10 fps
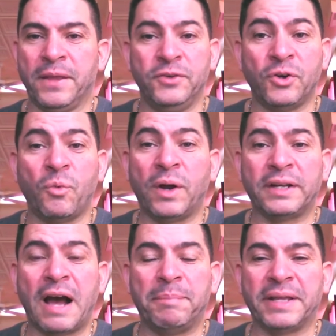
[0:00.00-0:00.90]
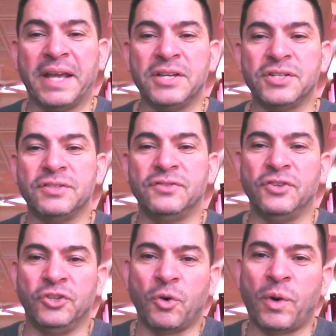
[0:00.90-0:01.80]
You don't want complications.
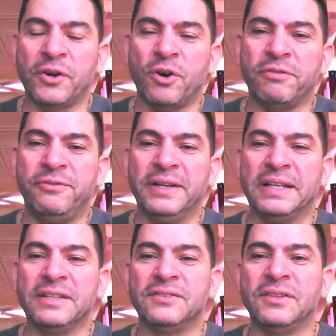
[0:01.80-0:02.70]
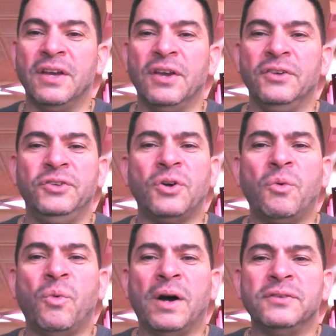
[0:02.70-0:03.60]
You don't want hurt feelings. You
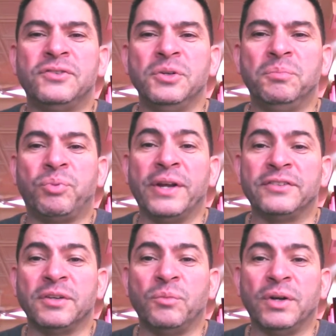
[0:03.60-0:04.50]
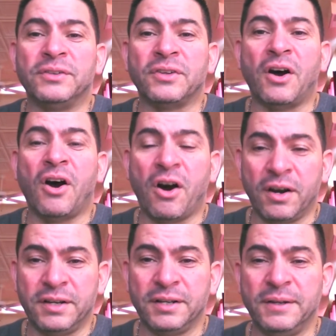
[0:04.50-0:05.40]
don't want to break someone's
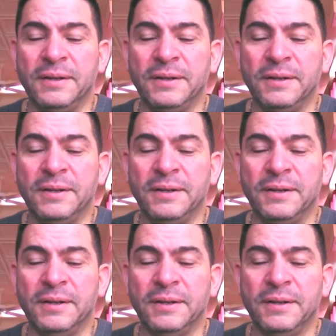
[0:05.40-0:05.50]
heart.